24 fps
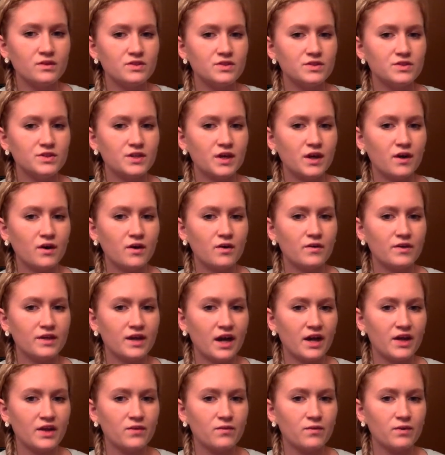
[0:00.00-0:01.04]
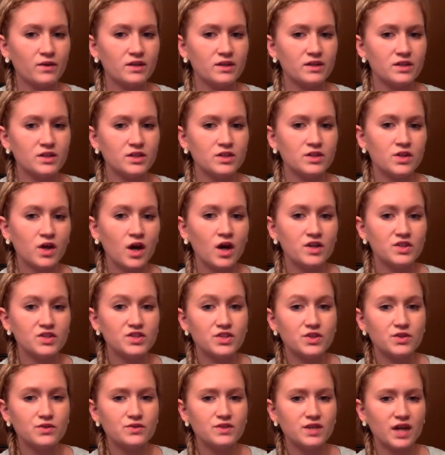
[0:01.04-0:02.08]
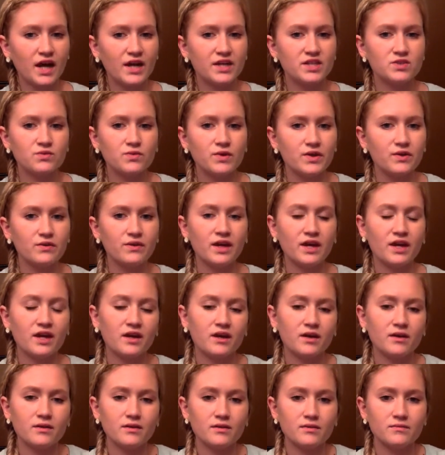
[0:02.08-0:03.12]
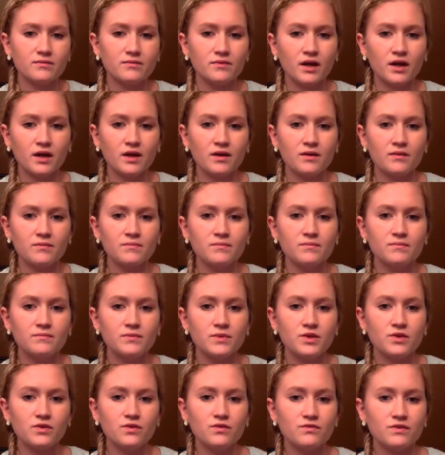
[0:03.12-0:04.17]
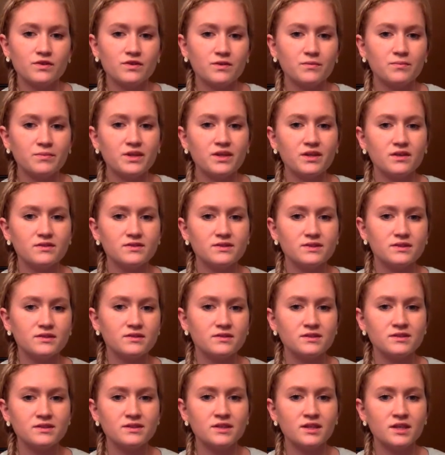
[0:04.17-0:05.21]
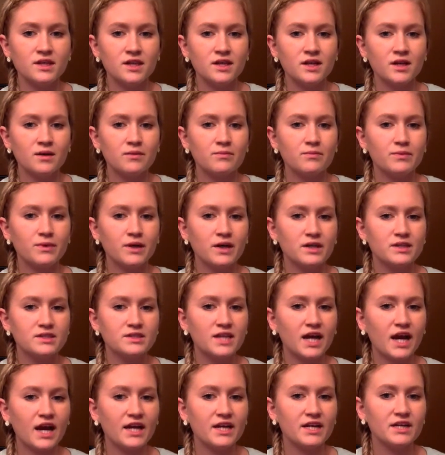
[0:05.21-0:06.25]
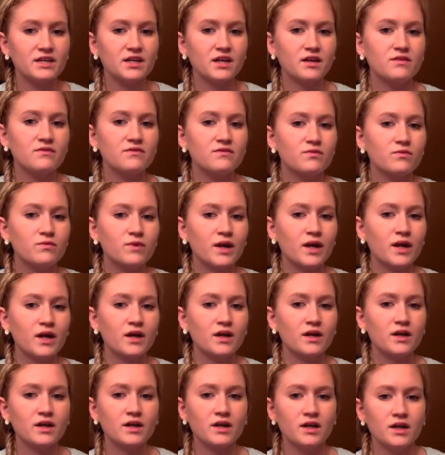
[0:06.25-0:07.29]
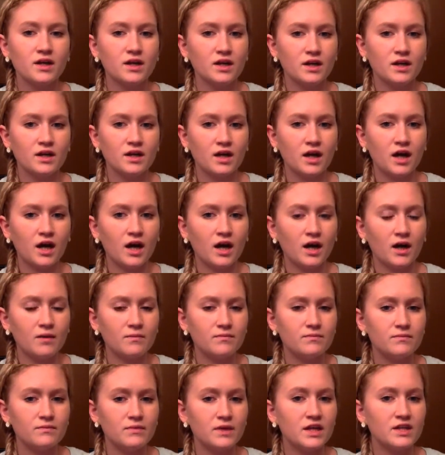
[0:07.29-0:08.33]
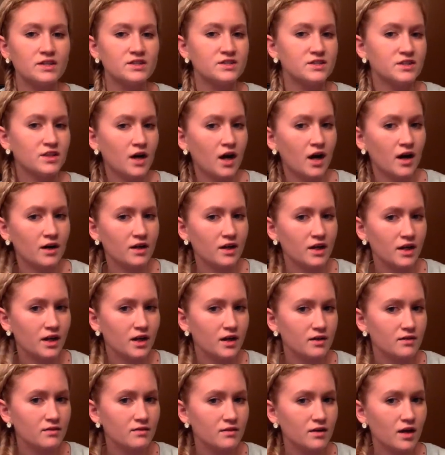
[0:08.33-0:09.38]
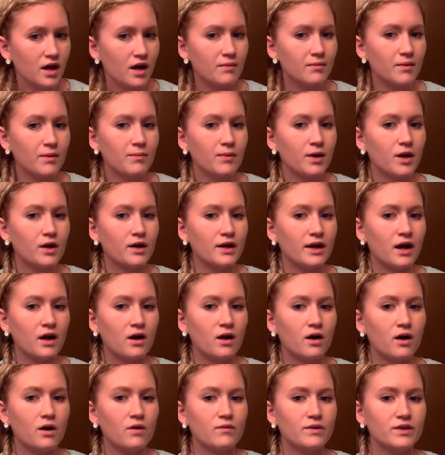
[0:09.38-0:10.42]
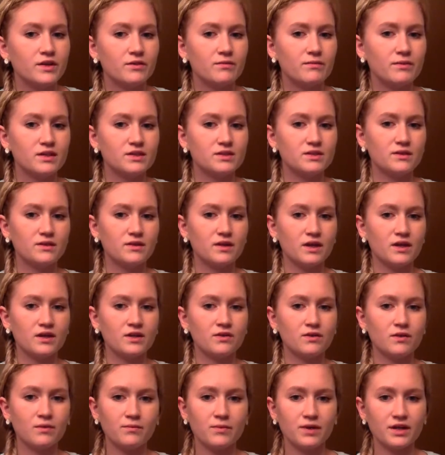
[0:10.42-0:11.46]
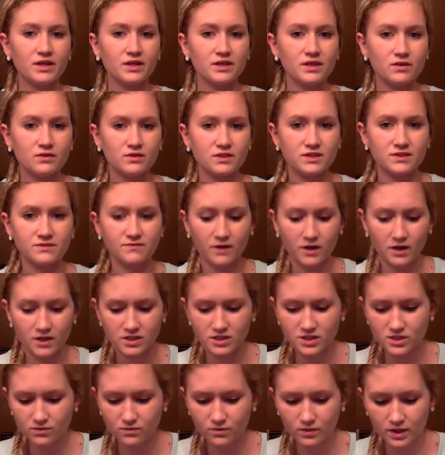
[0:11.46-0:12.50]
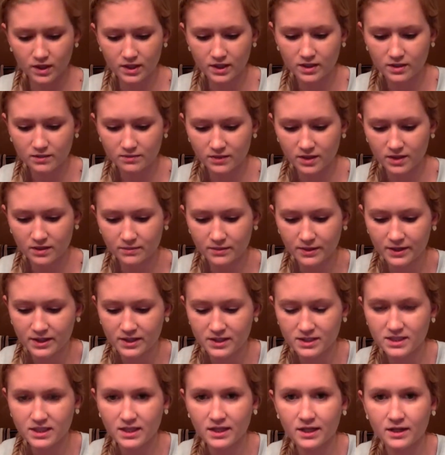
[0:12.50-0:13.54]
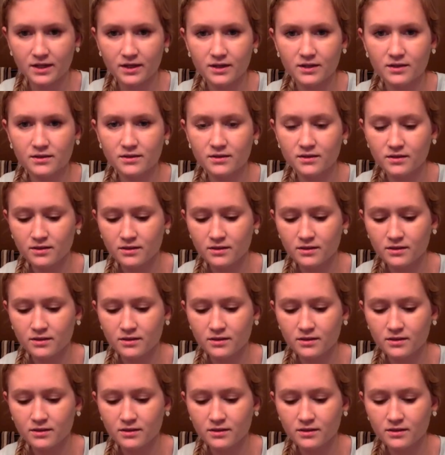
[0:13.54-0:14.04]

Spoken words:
So yeah, you want it not too tight where you can't maneuver the pieces, but tight enough where it's not gonna come apart at all when you mess with it. And you can braid it down as far as you want. I'm gonna braid it to here.